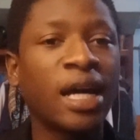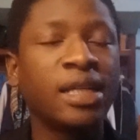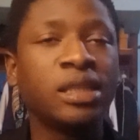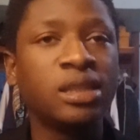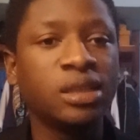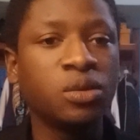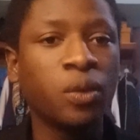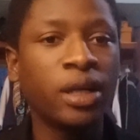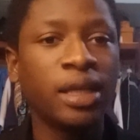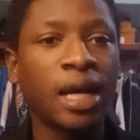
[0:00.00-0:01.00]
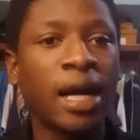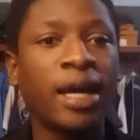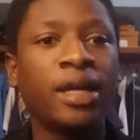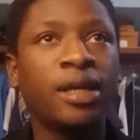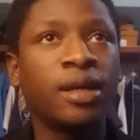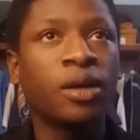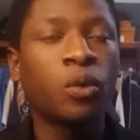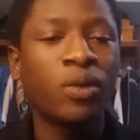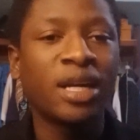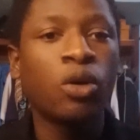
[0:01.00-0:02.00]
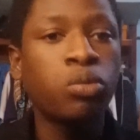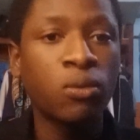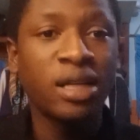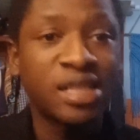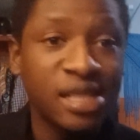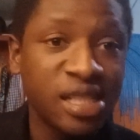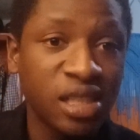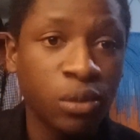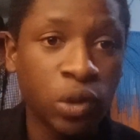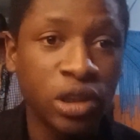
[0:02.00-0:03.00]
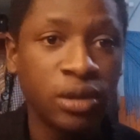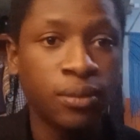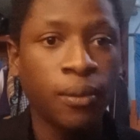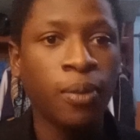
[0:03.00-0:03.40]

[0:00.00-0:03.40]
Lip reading: I open my chart in the morning,